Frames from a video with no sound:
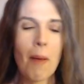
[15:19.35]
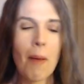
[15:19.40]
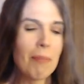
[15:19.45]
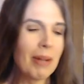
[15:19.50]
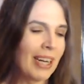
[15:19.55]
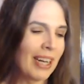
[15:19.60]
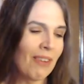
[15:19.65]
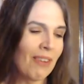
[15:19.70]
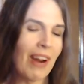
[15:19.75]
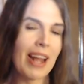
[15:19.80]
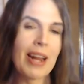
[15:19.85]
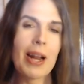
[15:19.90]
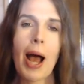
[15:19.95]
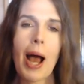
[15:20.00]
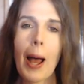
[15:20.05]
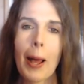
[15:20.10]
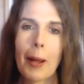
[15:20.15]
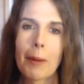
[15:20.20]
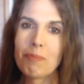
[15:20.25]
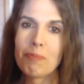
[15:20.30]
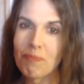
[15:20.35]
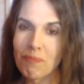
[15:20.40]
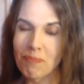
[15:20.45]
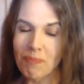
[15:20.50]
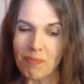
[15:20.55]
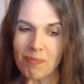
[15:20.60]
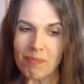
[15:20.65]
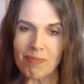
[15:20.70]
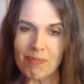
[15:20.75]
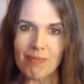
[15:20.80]
But anyway,
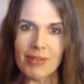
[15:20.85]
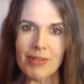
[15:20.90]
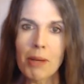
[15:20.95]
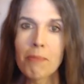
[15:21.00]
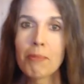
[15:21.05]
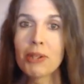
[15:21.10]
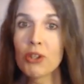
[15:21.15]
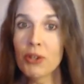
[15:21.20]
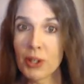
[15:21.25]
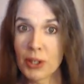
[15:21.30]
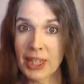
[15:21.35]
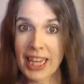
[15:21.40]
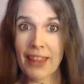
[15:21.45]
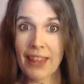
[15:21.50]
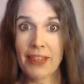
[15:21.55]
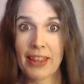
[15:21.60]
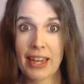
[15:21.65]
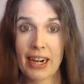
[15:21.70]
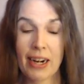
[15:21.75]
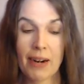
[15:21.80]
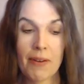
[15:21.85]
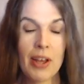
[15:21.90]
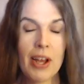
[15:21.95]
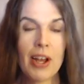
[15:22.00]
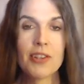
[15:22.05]
but you can get there.